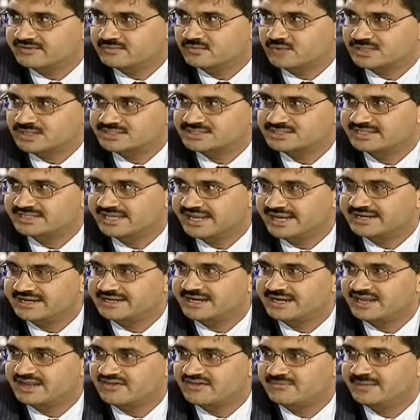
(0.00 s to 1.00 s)
once the
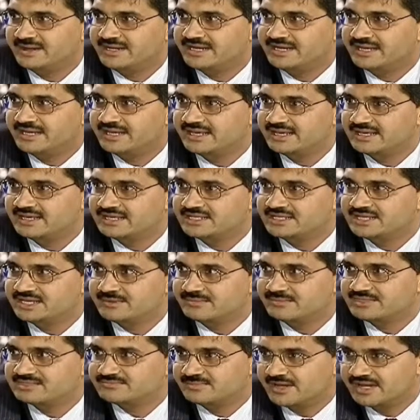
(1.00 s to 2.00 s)
entire FBT
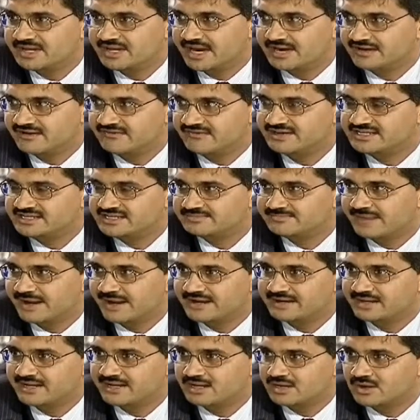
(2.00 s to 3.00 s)
regime has been kind of
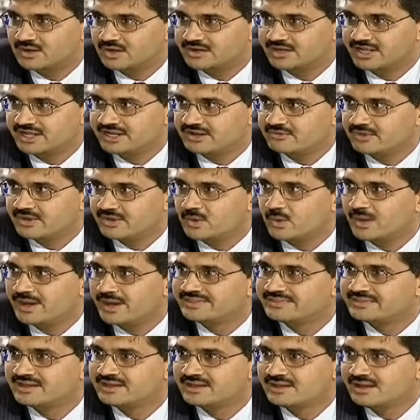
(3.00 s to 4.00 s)
dismantled or done away
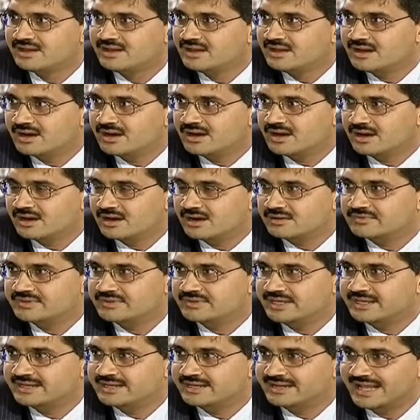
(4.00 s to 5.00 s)
with, uh,
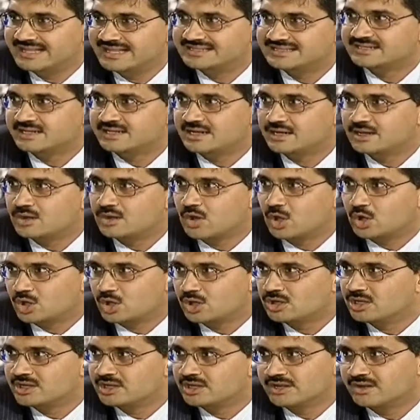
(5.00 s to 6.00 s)
the natural
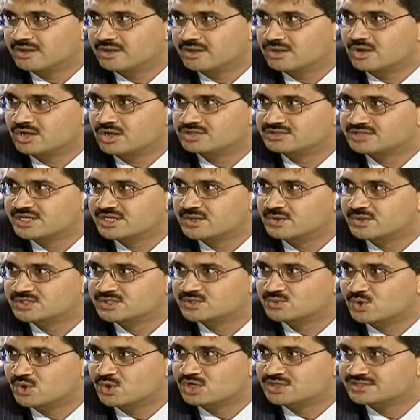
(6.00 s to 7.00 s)
corollary or the
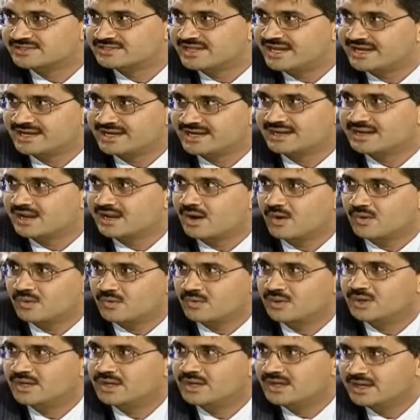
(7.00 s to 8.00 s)
consequence was that
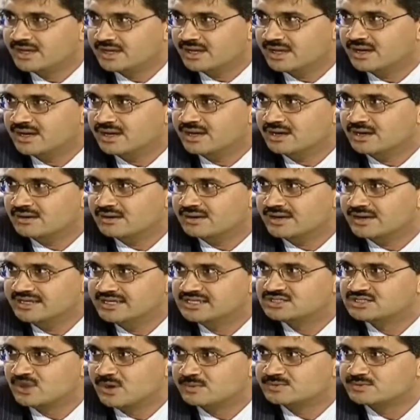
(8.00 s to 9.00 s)
now uh,
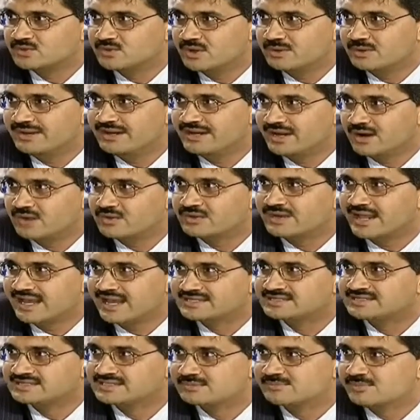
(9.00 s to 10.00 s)
ESOPs will be now
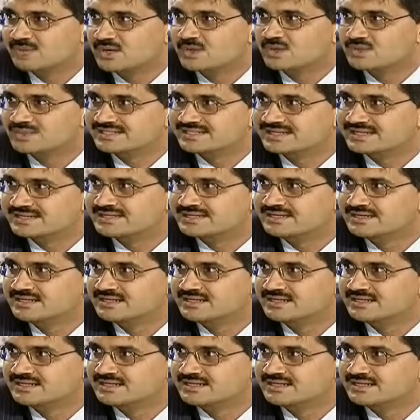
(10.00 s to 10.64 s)
taxed as a perquisite.